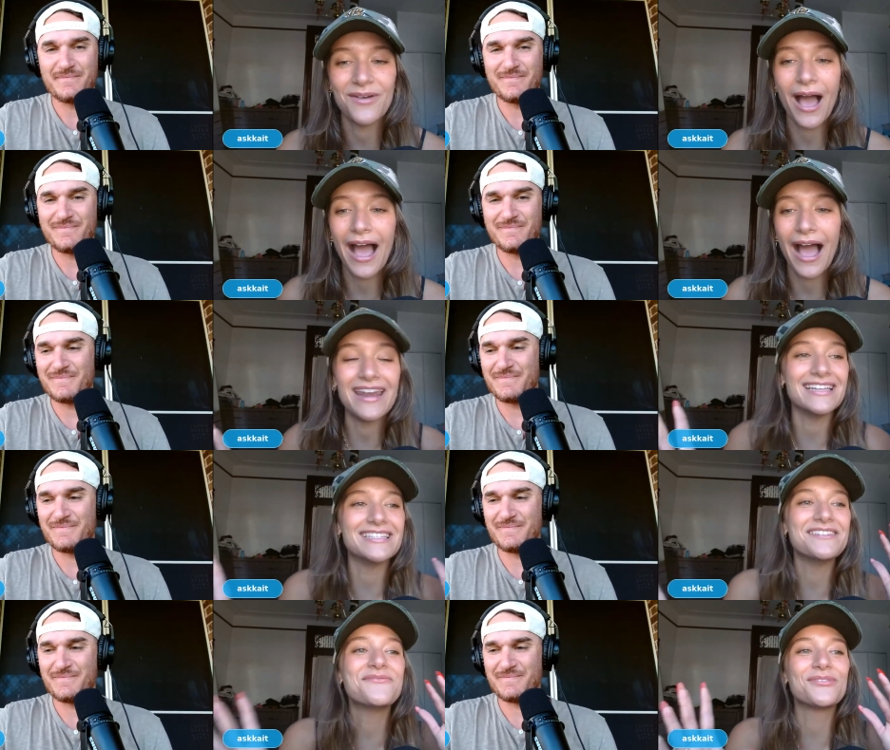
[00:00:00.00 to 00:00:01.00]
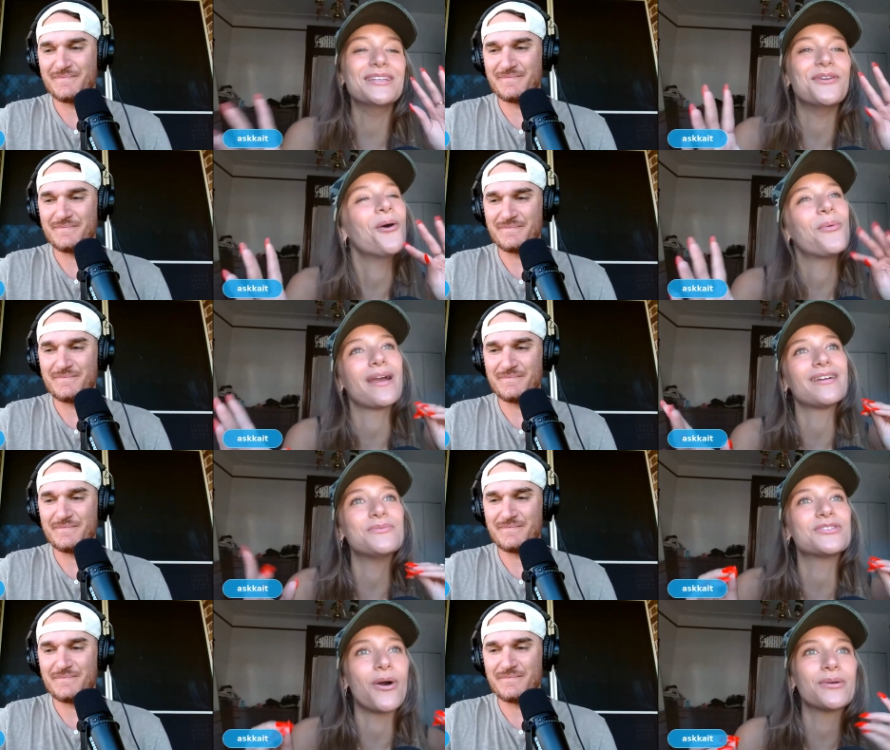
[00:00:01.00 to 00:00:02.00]
Speaker 1: I and I didn't really know where
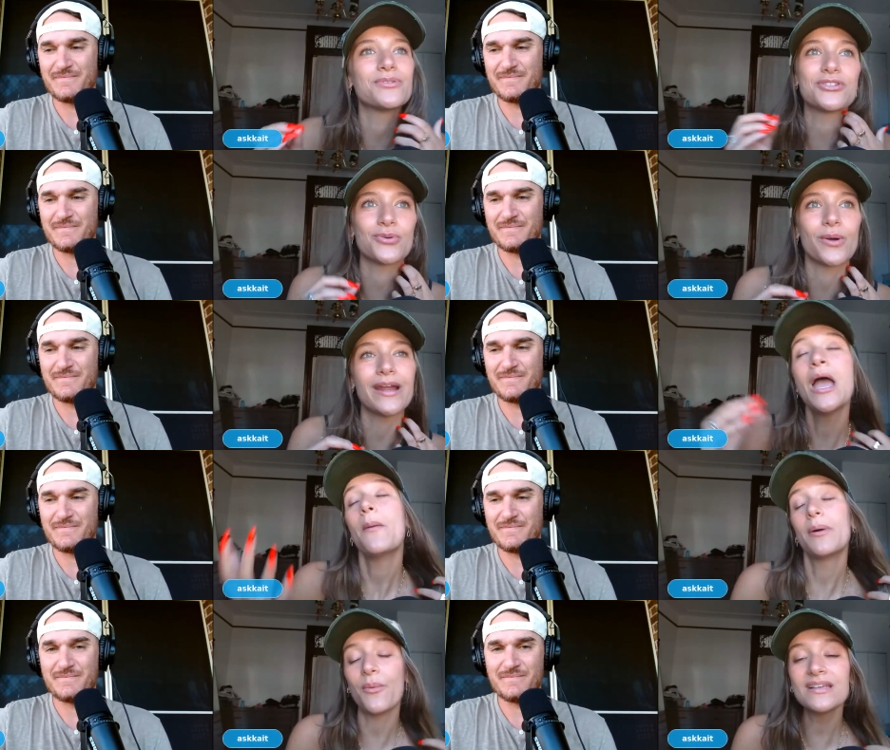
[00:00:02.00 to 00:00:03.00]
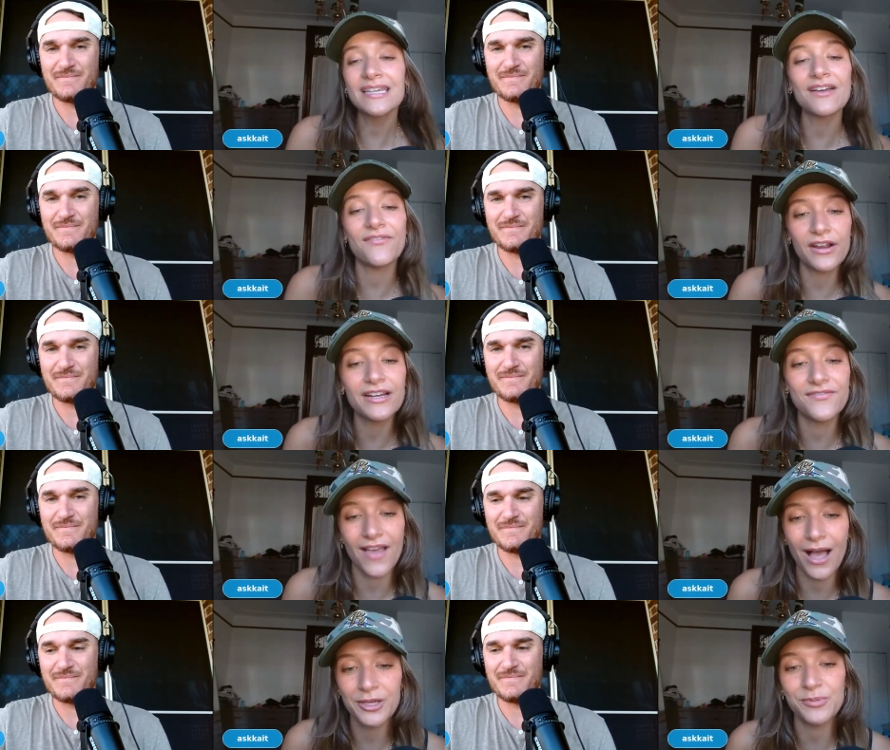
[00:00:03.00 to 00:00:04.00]
he was going with the story, but it was like a very
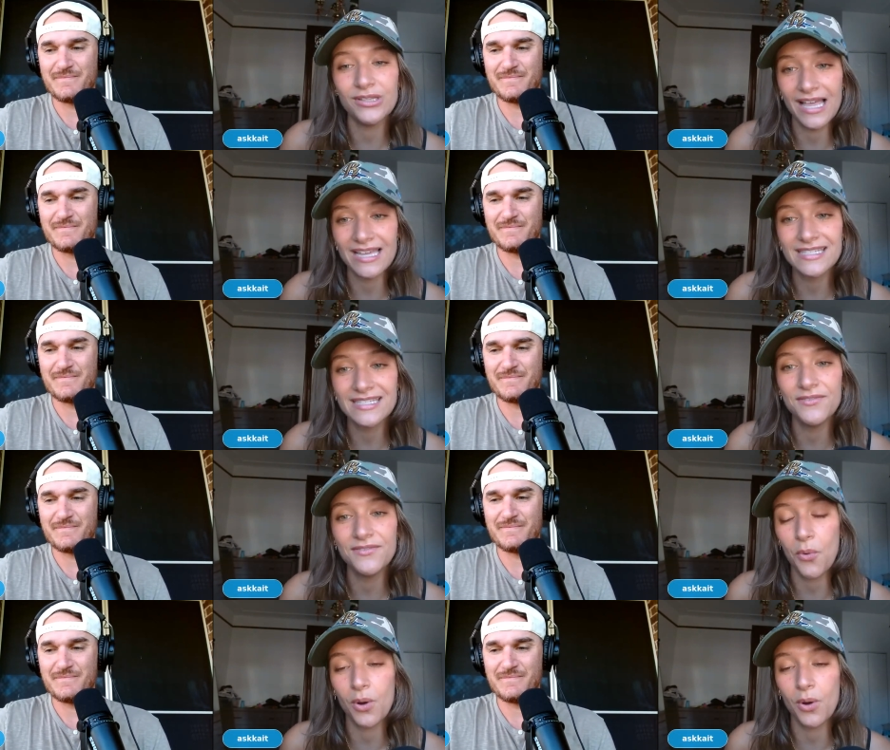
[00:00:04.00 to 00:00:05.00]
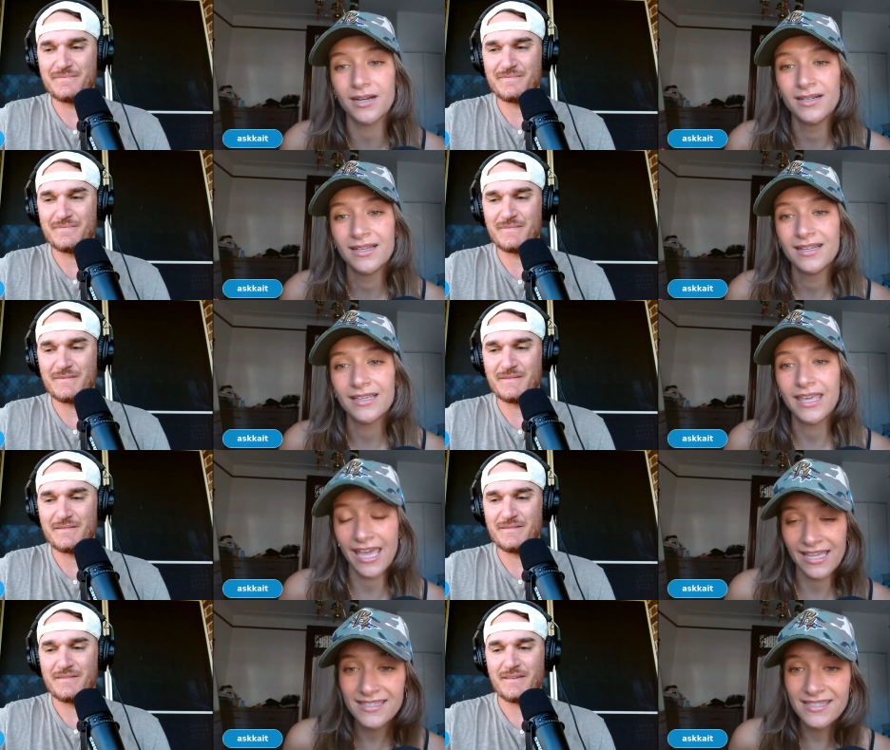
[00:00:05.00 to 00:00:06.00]
valuable lesson for
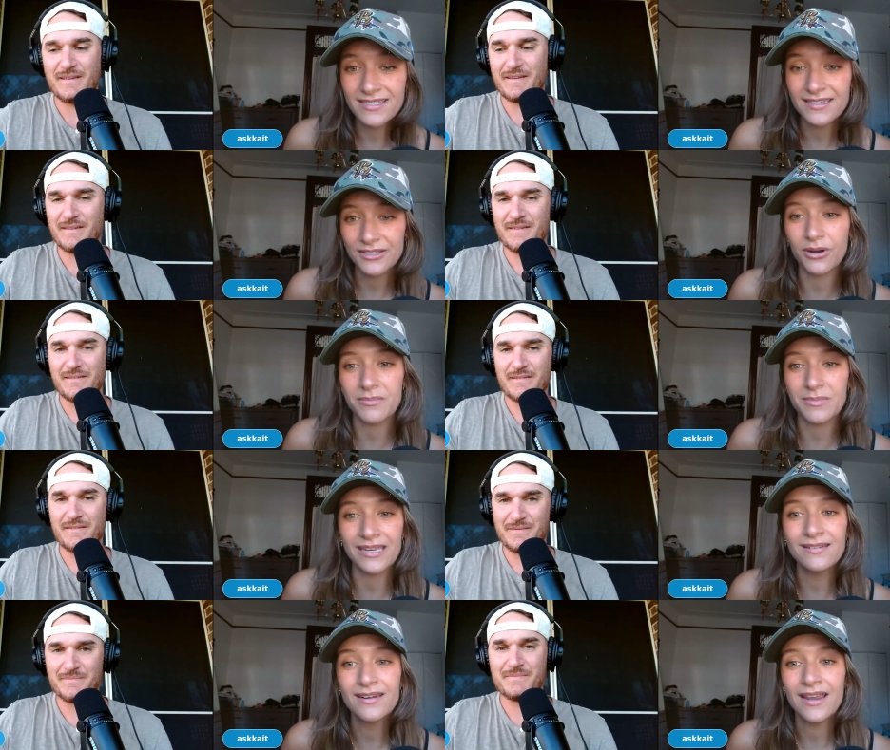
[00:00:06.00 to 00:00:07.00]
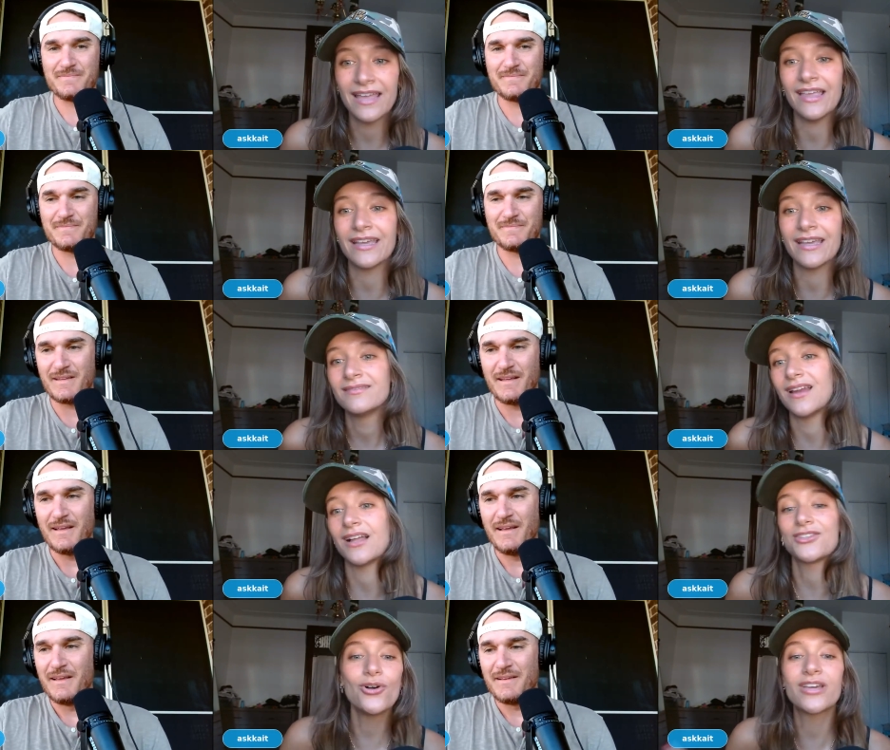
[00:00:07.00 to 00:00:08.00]
kids. You know what I mean? And like
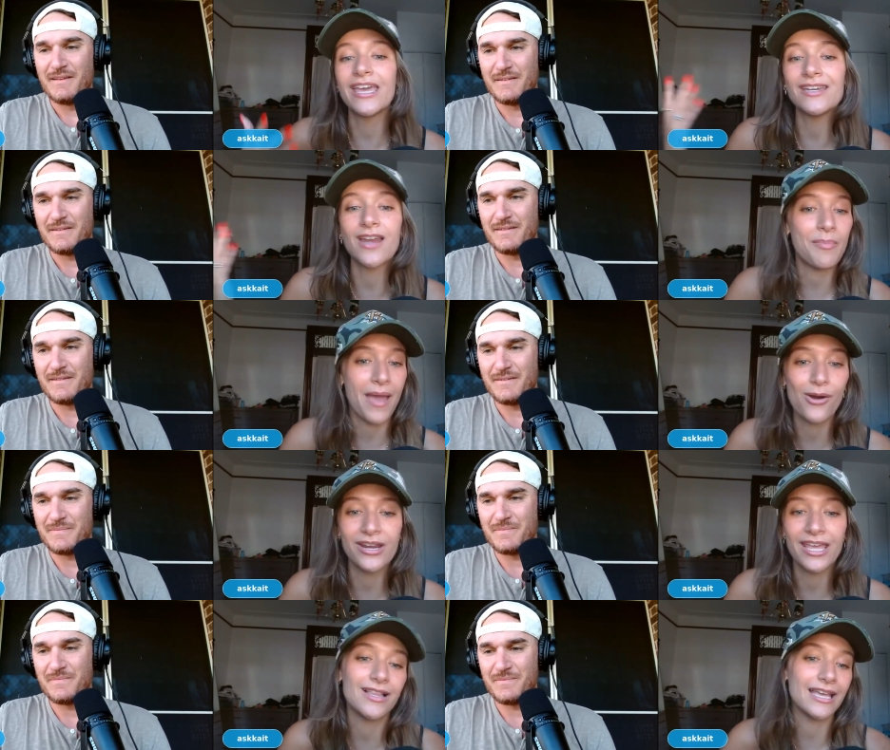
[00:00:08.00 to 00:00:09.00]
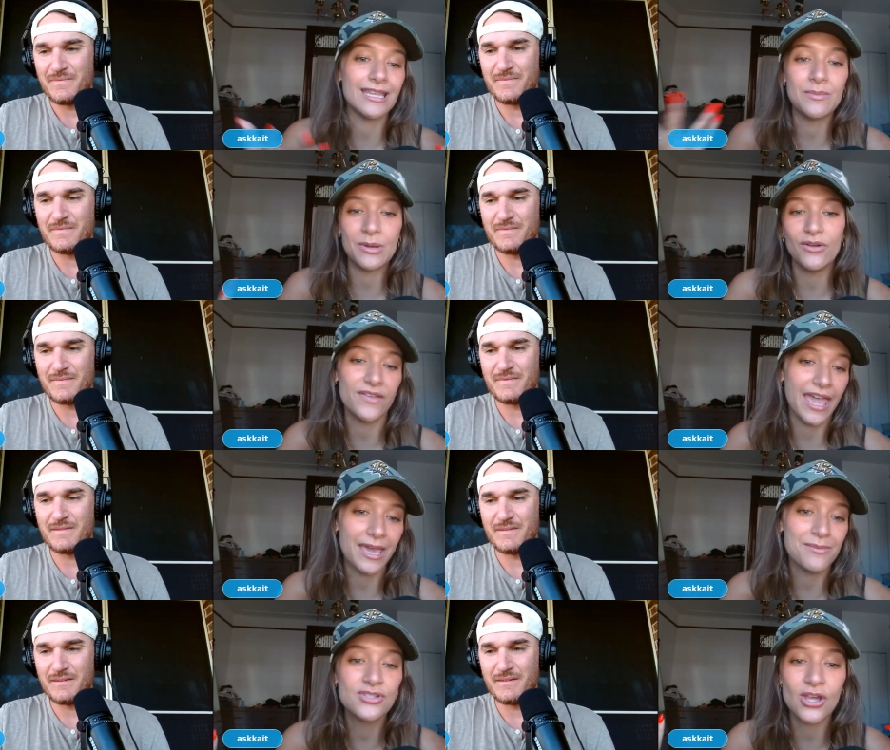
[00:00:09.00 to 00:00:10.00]
not sulking, not pouting, like in the middle of the
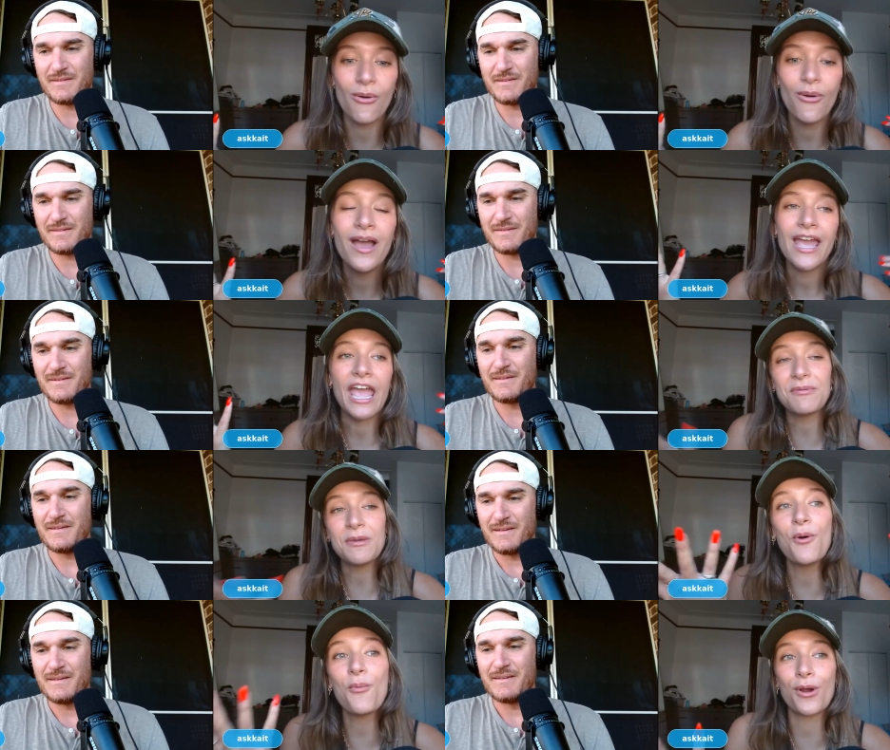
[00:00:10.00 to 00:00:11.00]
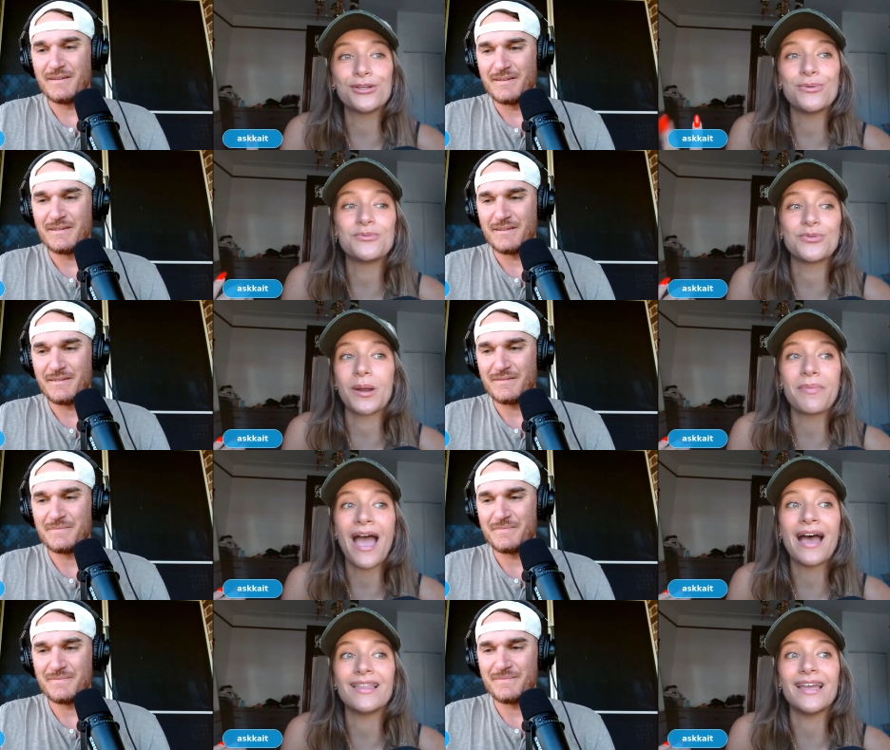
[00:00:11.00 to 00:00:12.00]
game. So if people were to absorb
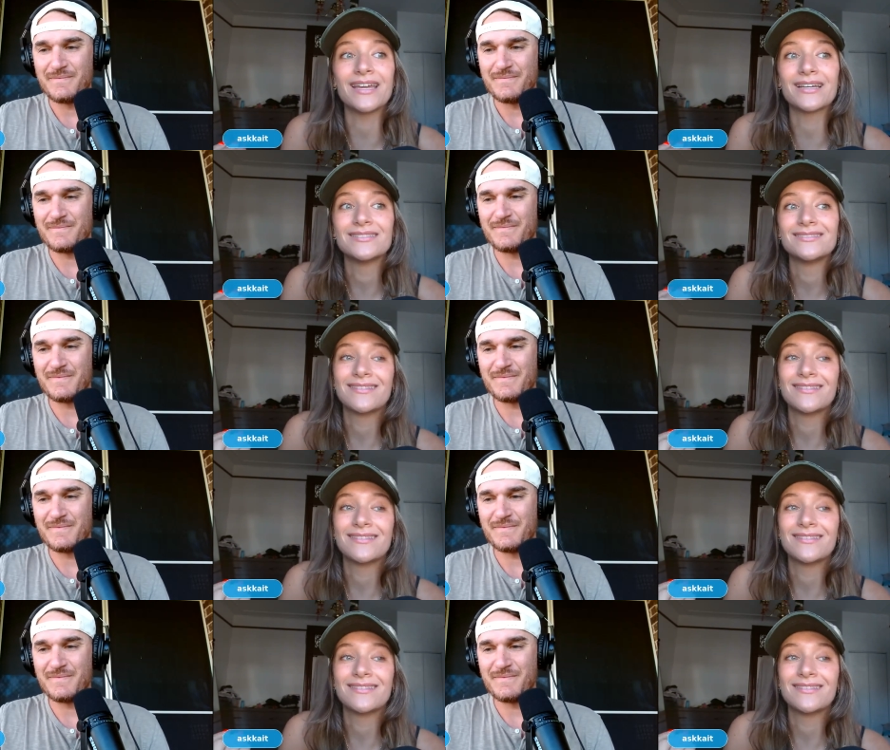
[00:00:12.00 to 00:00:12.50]
that, like